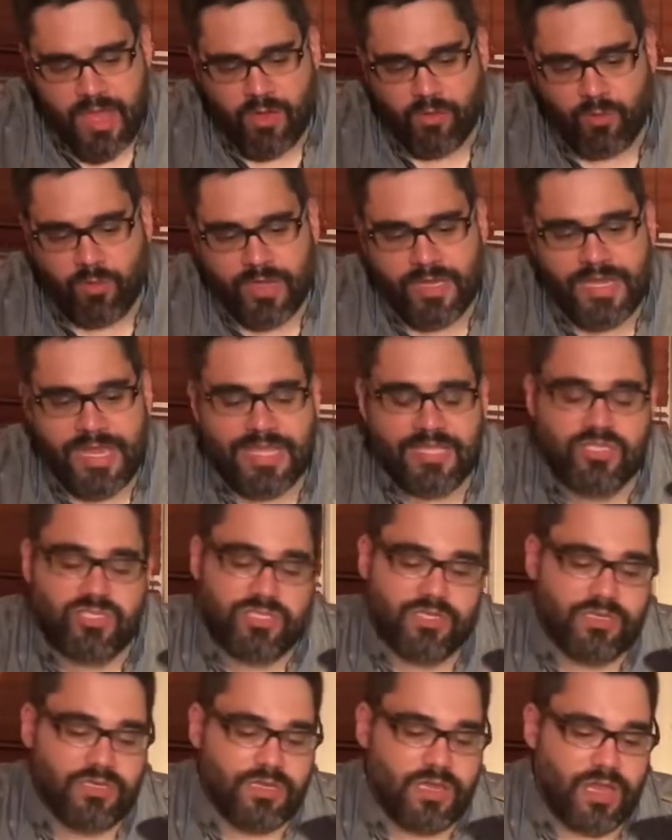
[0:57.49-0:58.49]
One
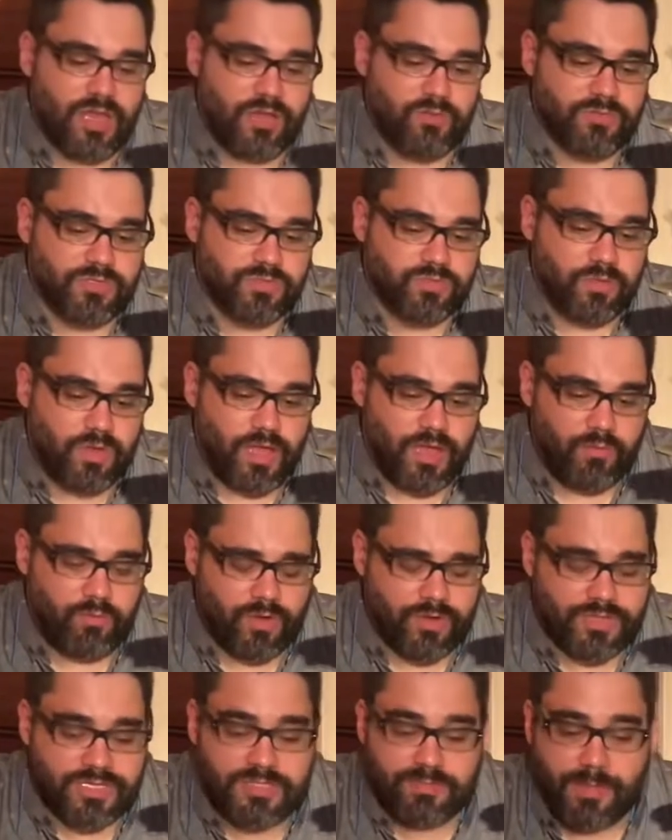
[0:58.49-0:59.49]
Nation was one
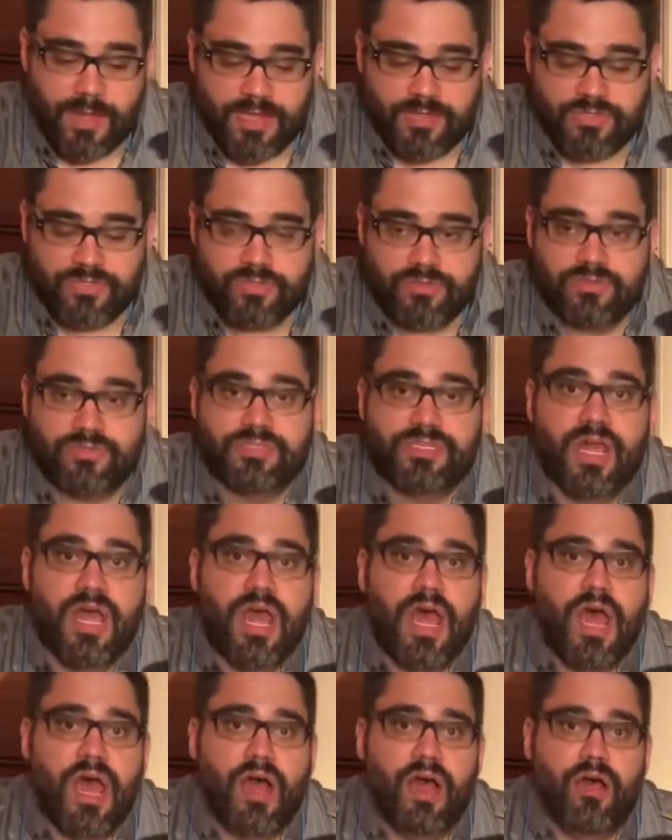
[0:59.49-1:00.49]
of the sponsors
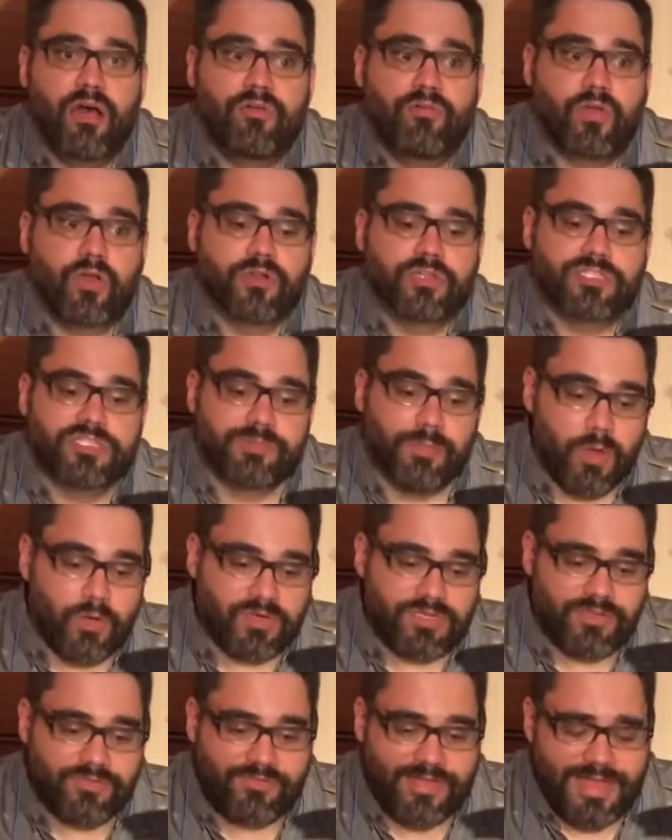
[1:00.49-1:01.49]
of our
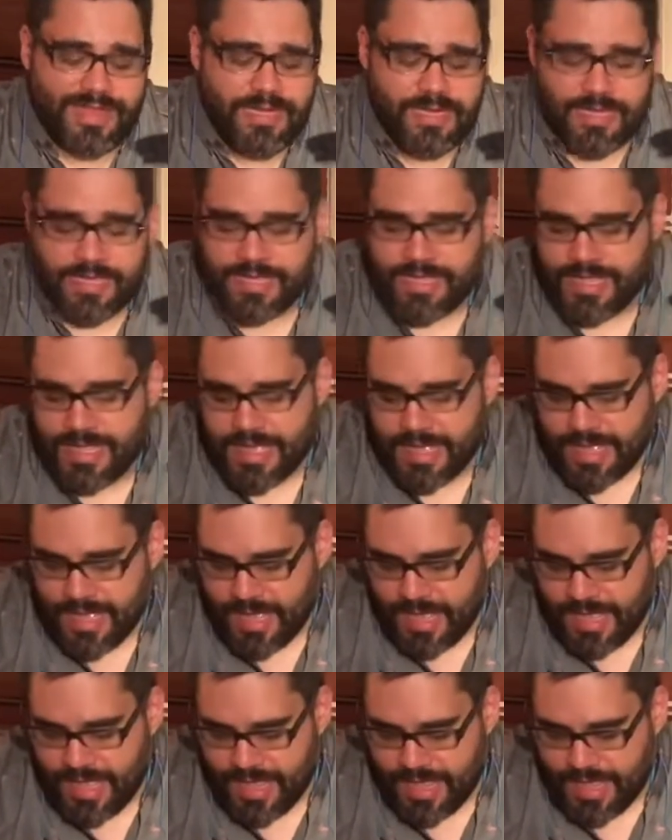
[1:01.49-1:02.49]
smoked event
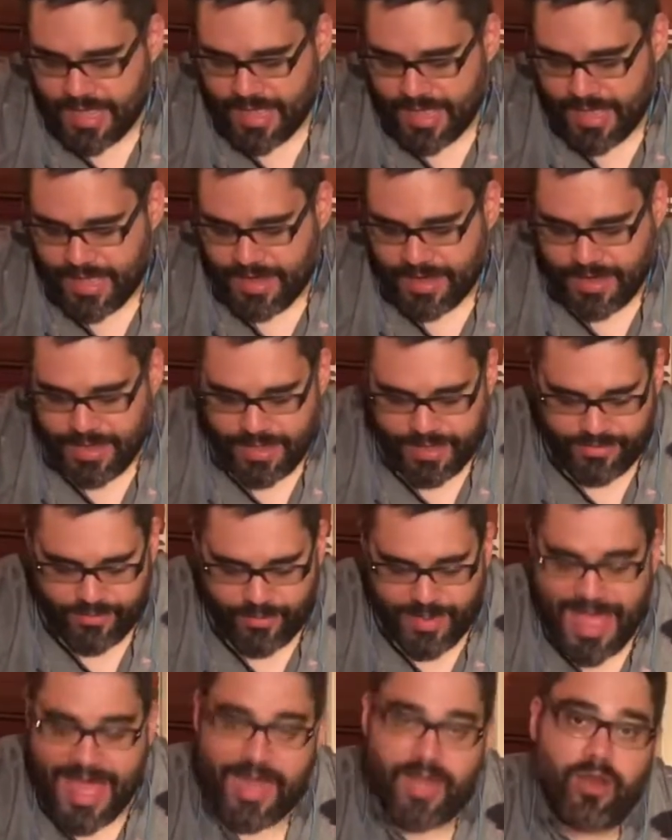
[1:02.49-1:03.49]
that
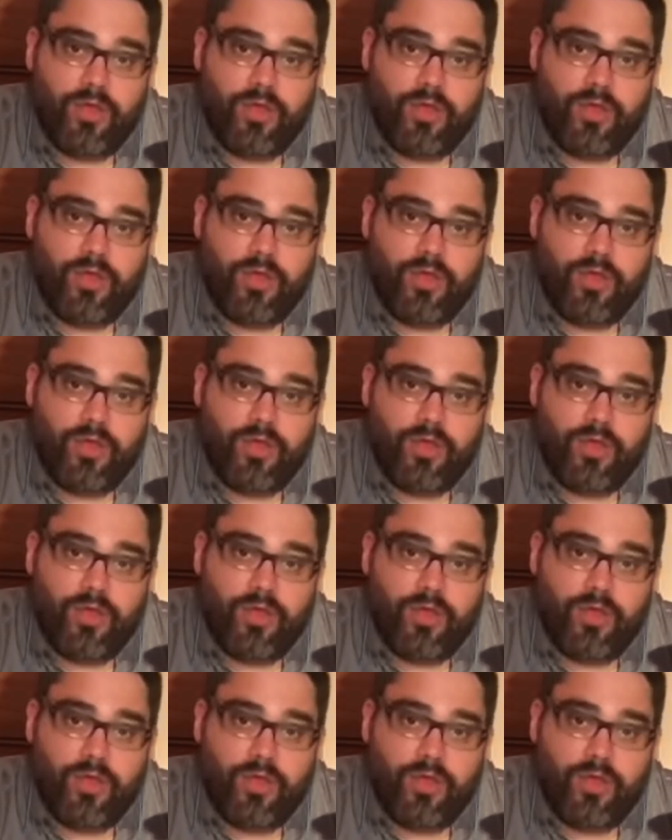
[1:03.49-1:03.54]
we had at